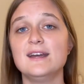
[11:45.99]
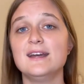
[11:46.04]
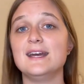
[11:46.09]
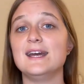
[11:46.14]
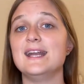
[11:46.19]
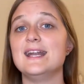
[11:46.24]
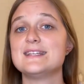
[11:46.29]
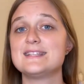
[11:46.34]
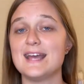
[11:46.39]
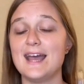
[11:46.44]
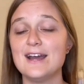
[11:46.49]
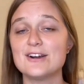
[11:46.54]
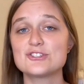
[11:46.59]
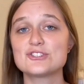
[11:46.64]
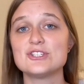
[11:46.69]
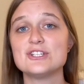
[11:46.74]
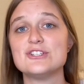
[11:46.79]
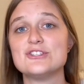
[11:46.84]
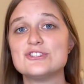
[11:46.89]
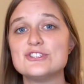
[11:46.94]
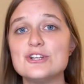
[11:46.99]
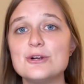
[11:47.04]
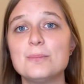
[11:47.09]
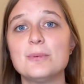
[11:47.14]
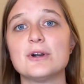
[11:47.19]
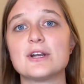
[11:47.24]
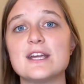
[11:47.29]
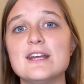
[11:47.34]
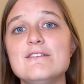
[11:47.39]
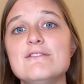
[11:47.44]
And it's actually
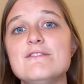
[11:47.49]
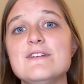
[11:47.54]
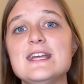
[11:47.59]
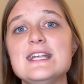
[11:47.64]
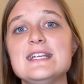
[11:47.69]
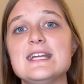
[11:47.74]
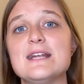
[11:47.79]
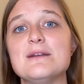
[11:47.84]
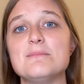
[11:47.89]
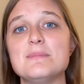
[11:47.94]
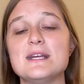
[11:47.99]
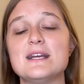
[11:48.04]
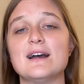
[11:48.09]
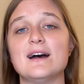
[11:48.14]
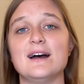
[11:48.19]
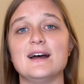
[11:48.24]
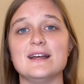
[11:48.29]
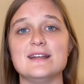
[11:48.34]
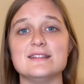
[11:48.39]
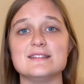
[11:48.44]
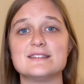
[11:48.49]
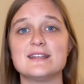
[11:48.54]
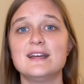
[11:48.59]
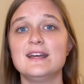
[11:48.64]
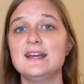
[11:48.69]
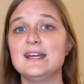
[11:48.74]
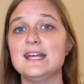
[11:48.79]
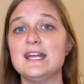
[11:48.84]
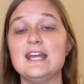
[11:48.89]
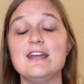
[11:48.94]
super convenient because
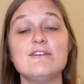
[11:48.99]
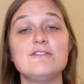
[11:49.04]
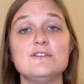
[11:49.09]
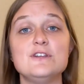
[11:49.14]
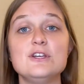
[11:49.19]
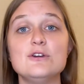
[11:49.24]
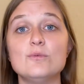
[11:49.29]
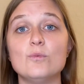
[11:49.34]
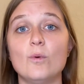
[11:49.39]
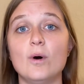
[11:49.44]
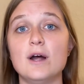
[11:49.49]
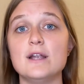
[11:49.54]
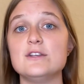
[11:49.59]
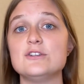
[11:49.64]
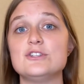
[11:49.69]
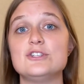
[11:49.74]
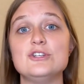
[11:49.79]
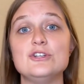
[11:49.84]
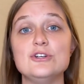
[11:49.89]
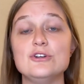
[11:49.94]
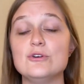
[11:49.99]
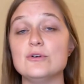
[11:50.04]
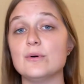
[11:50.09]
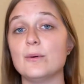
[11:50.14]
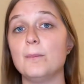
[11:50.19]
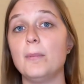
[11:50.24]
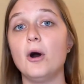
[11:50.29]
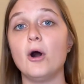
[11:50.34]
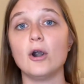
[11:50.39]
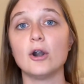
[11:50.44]
if you want to
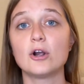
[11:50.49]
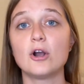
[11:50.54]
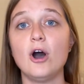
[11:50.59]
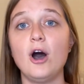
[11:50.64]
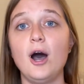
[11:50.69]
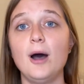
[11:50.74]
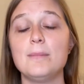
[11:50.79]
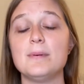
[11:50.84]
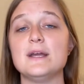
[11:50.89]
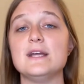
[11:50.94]
park hop,